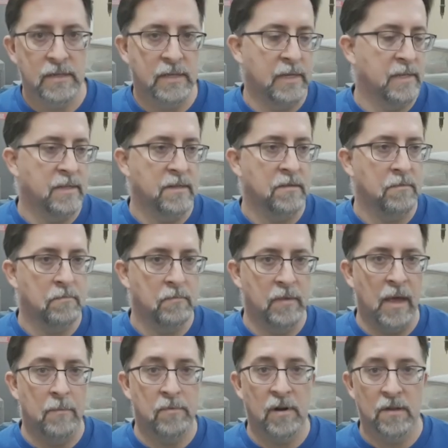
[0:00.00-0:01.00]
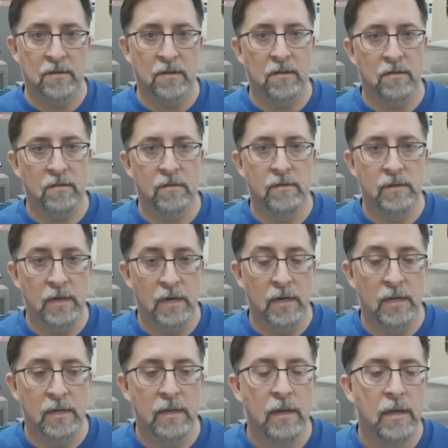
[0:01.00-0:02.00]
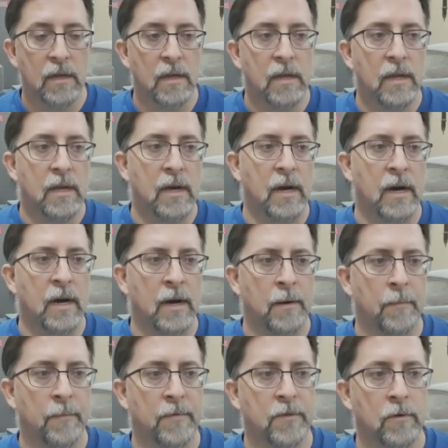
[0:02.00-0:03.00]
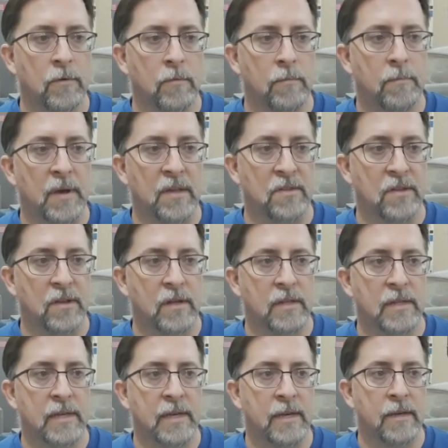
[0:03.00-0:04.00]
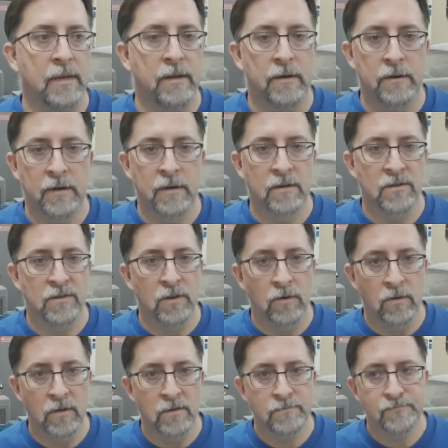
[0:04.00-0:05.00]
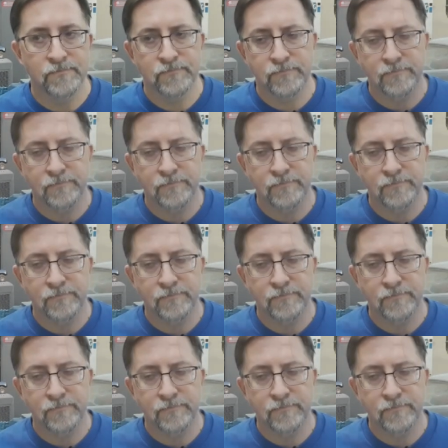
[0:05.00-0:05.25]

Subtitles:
to get that process done. So basically, here in Arizona,